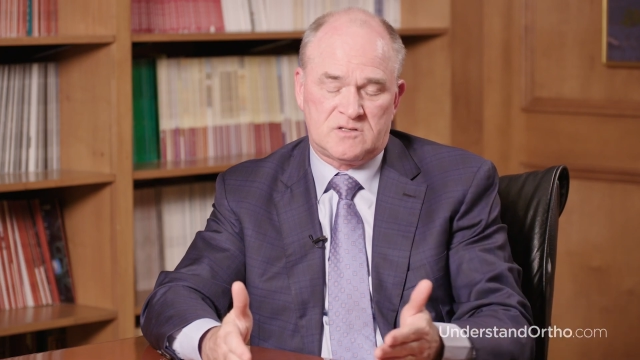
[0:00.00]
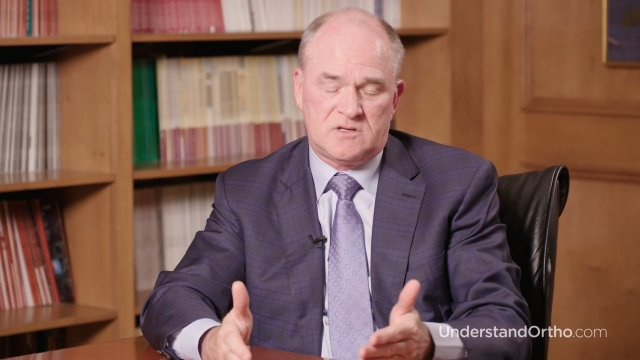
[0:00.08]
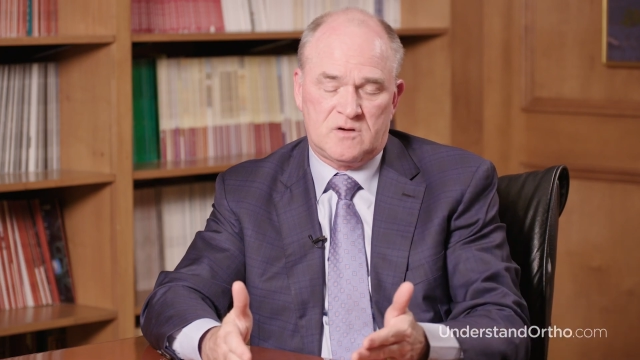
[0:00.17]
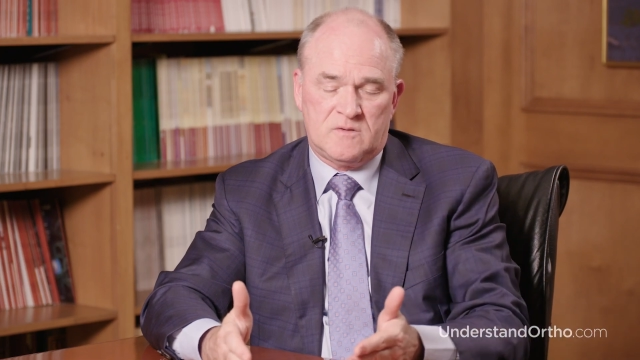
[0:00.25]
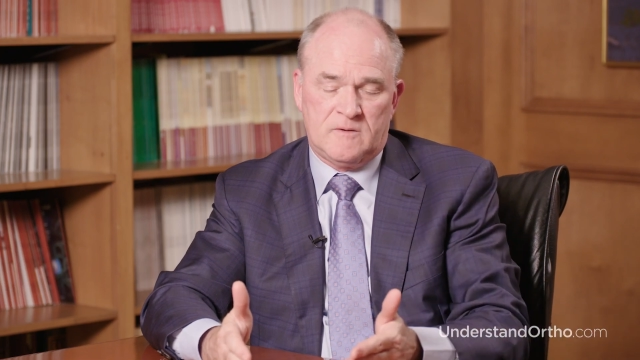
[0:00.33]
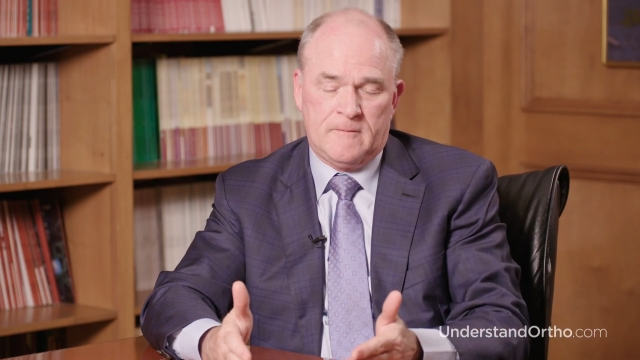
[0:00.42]

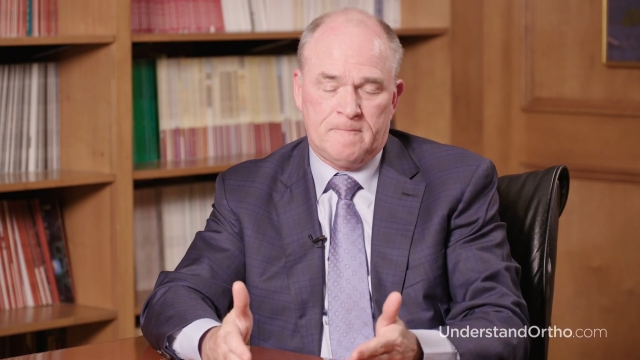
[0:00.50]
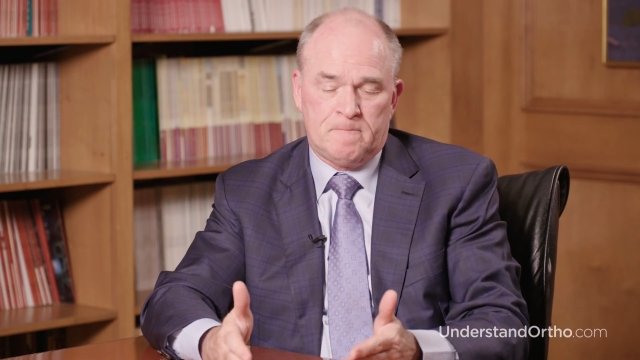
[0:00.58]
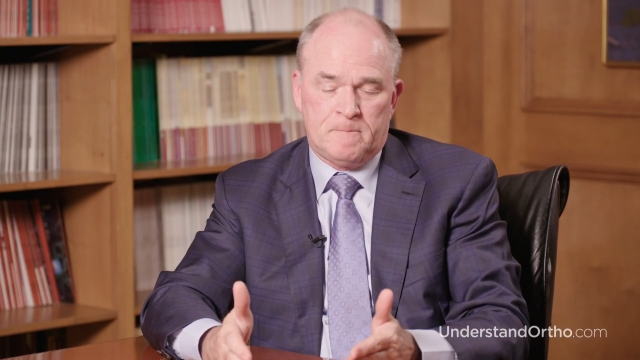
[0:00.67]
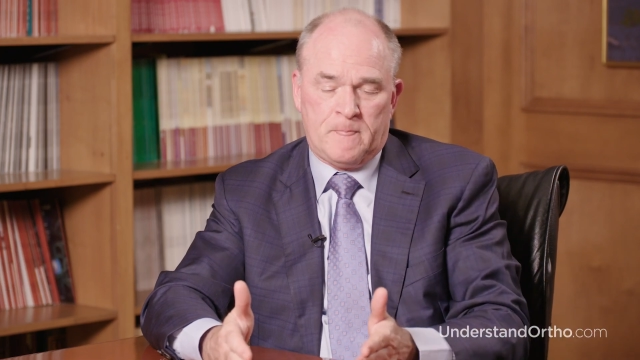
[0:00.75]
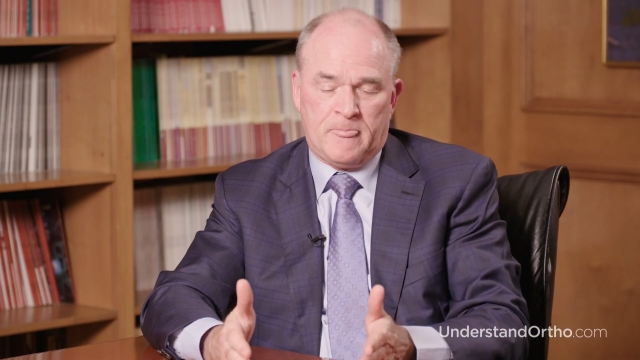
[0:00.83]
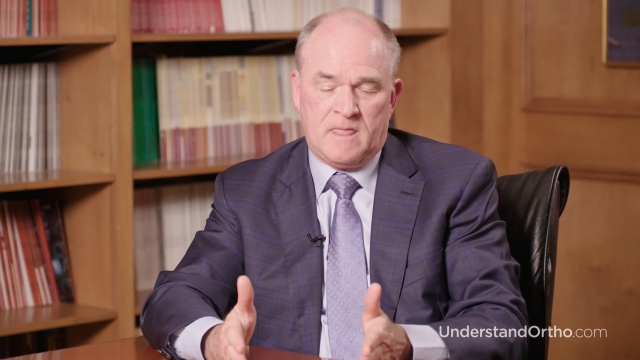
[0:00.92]
So
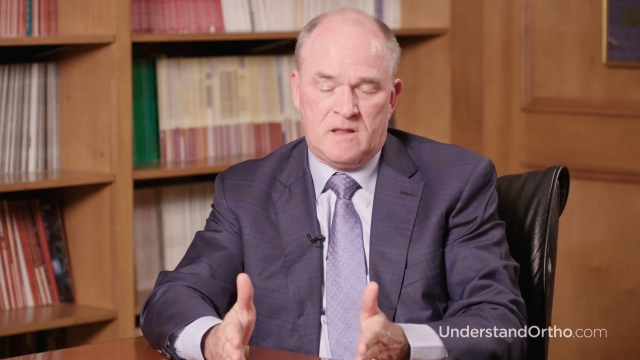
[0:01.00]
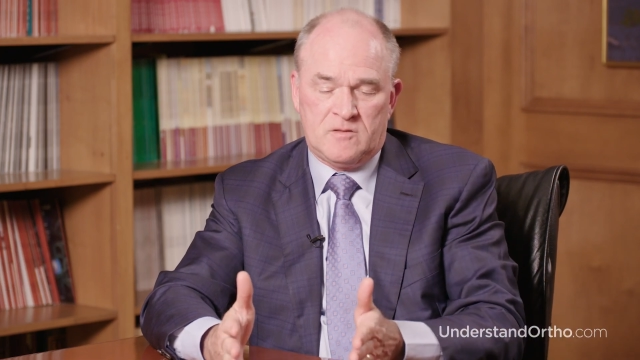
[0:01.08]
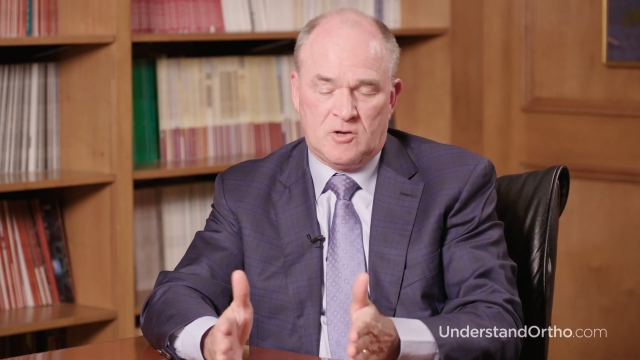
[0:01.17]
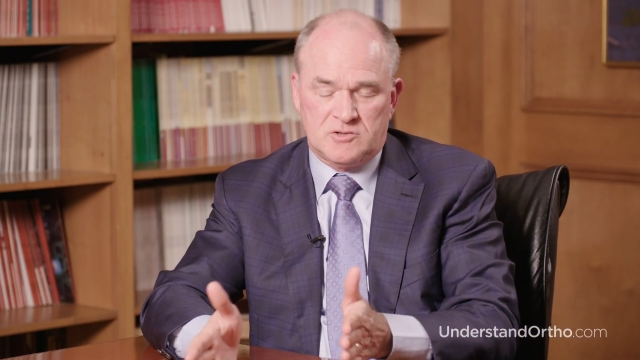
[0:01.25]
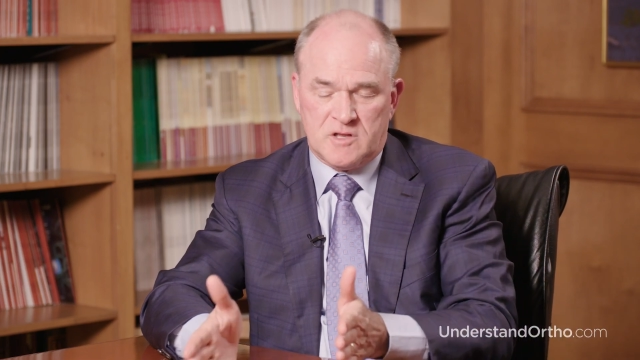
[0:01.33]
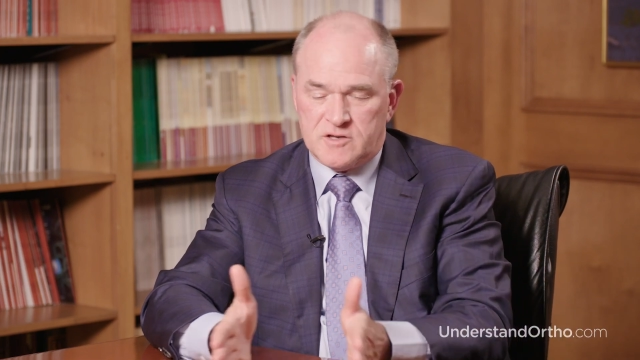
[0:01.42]

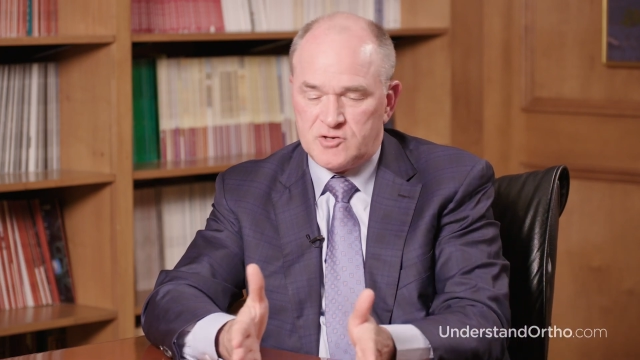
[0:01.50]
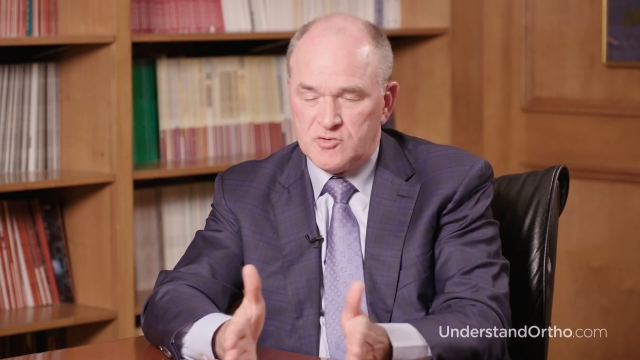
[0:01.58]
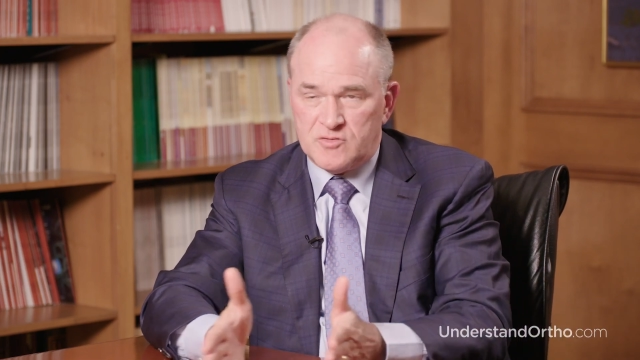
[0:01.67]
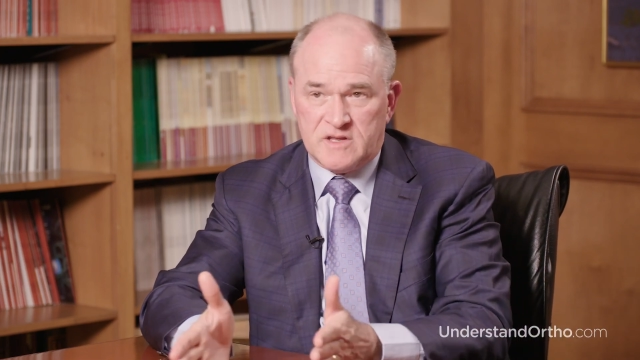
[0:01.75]
those are the two